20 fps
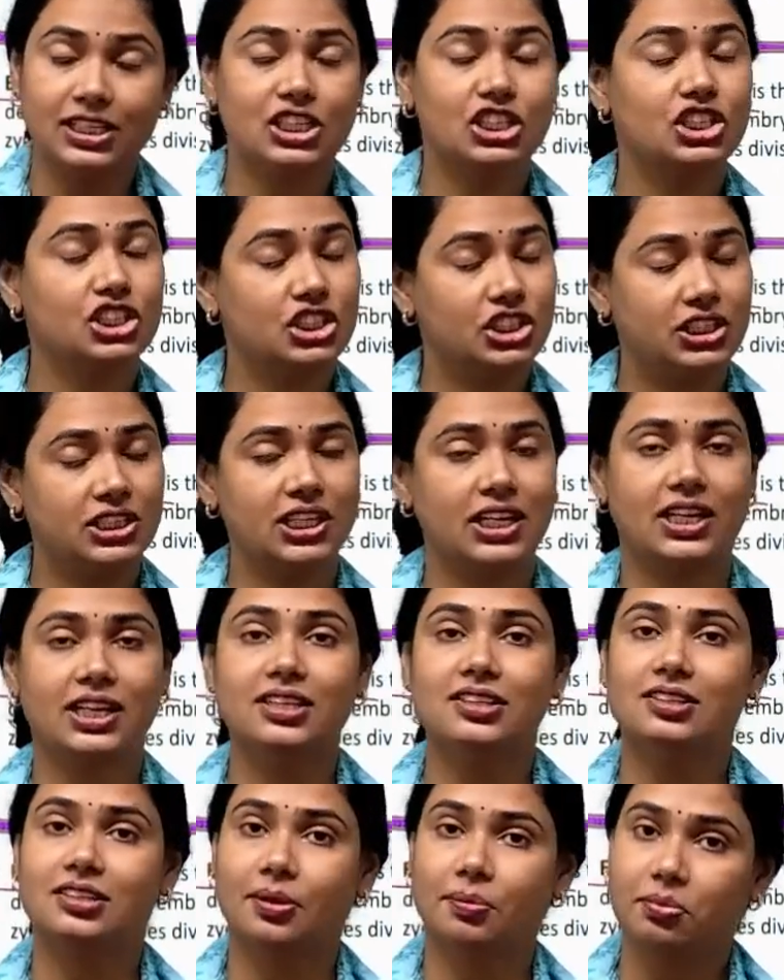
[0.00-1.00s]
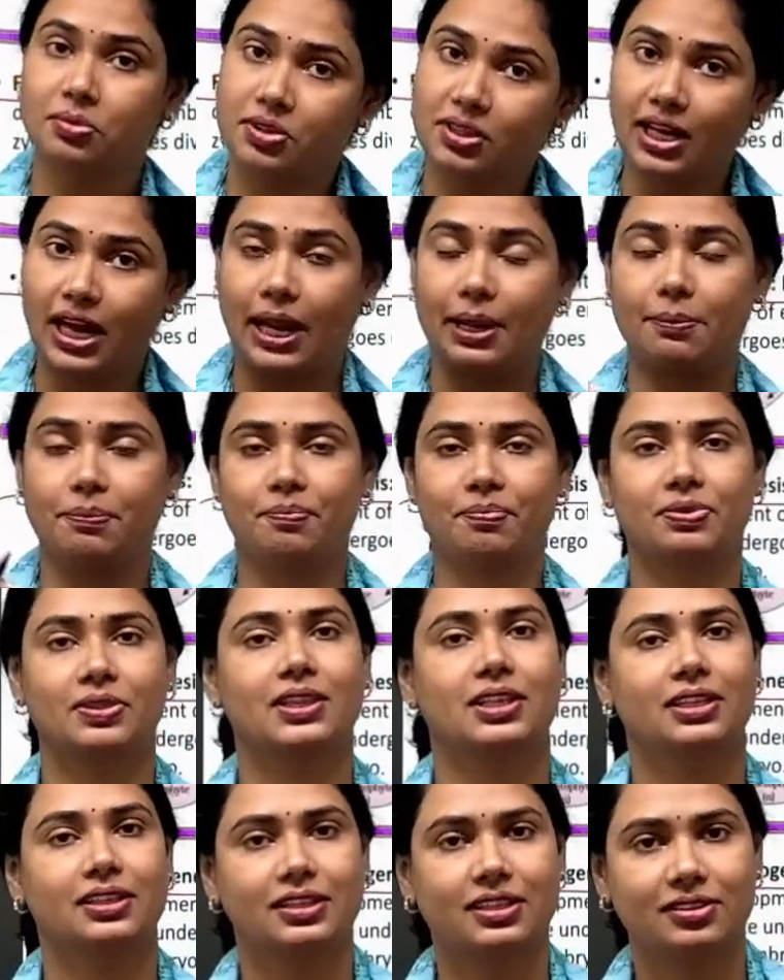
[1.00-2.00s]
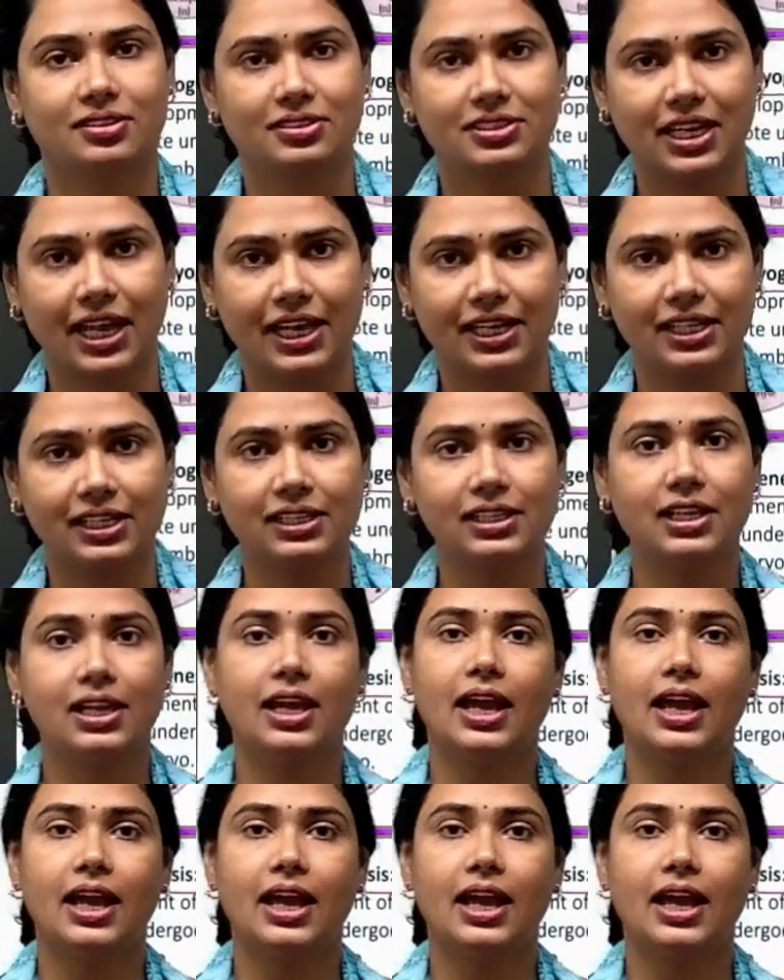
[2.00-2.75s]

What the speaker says: share and subscribe this channel